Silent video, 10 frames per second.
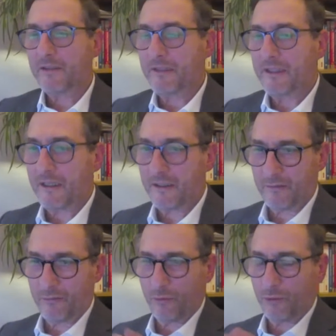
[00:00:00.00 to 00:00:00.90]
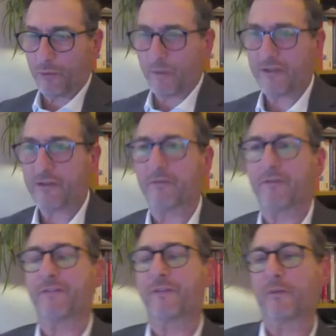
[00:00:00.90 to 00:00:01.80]
me take two questions
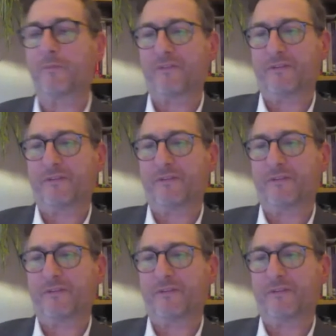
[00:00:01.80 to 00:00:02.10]
from